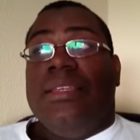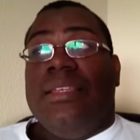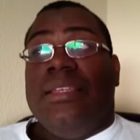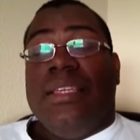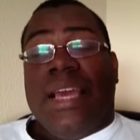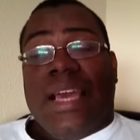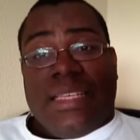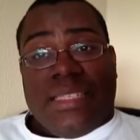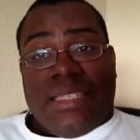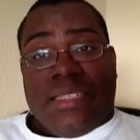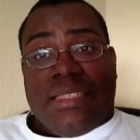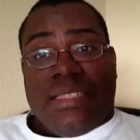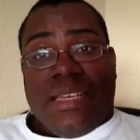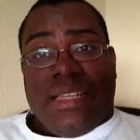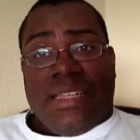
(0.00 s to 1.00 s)

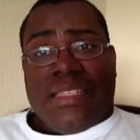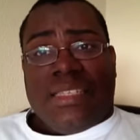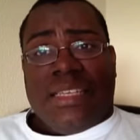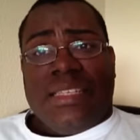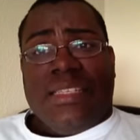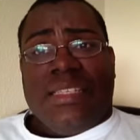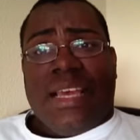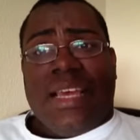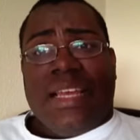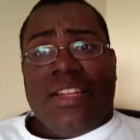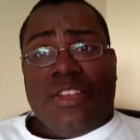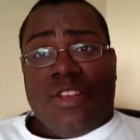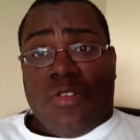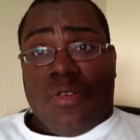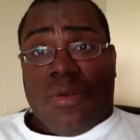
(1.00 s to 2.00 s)
Yes, in a sense,
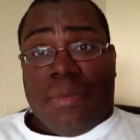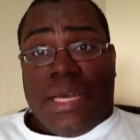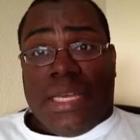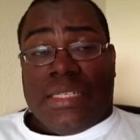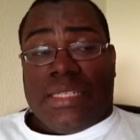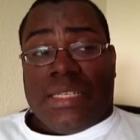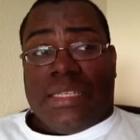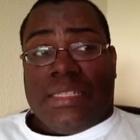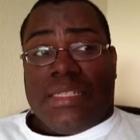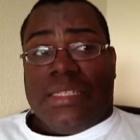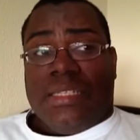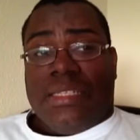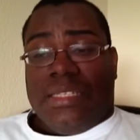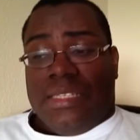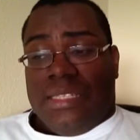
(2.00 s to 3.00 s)
and no in my sense.
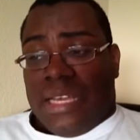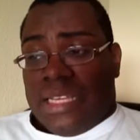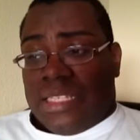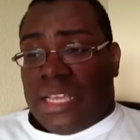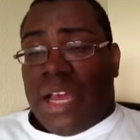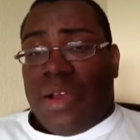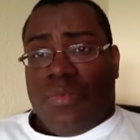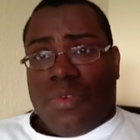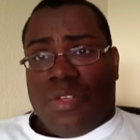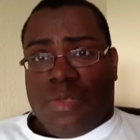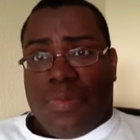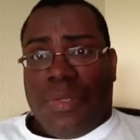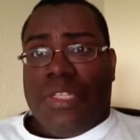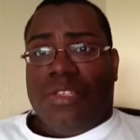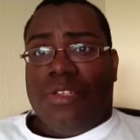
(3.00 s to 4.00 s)
Yes, I will
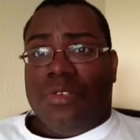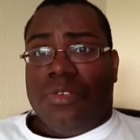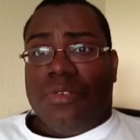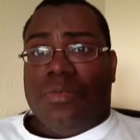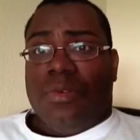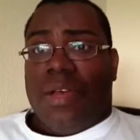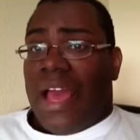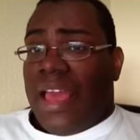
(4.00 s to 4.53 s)
speak to you.